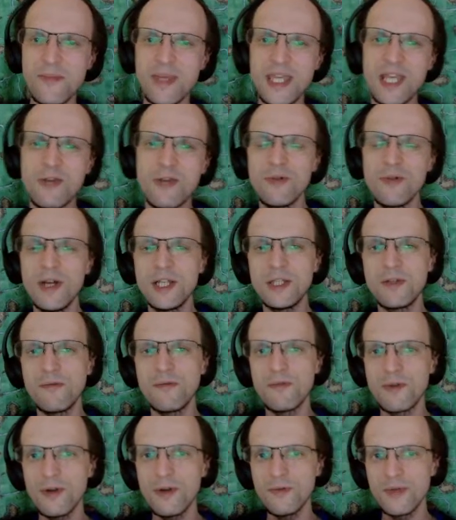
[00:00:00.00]
Equalizing
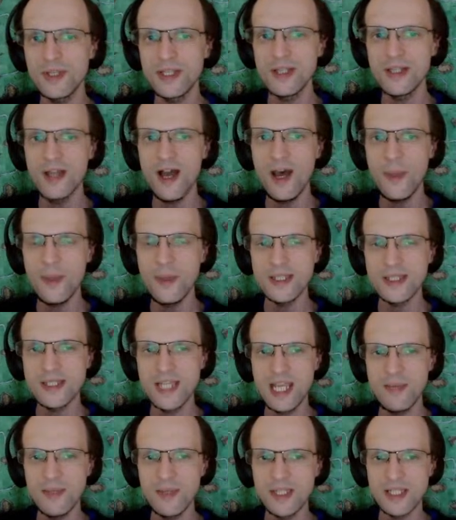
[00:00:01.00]
the road is not the
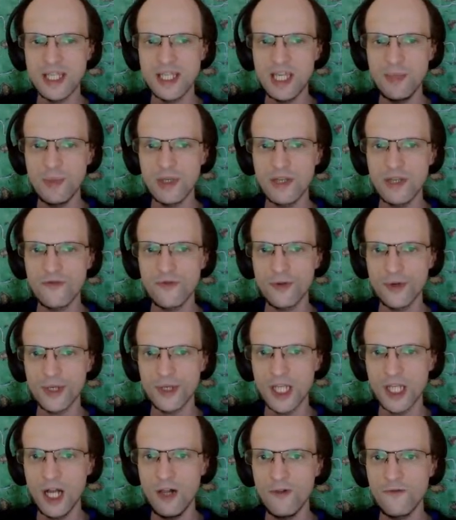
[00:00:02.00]
same as keeping it for
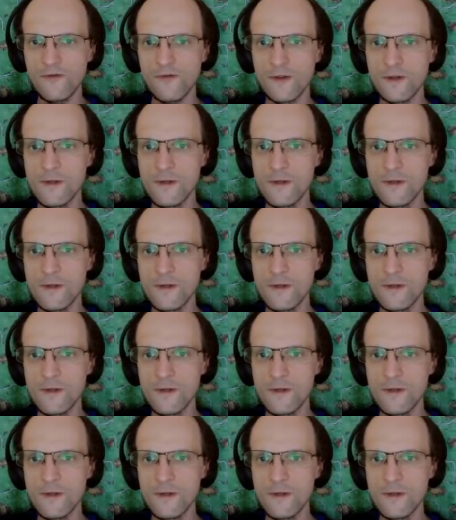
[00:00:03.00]
yourself.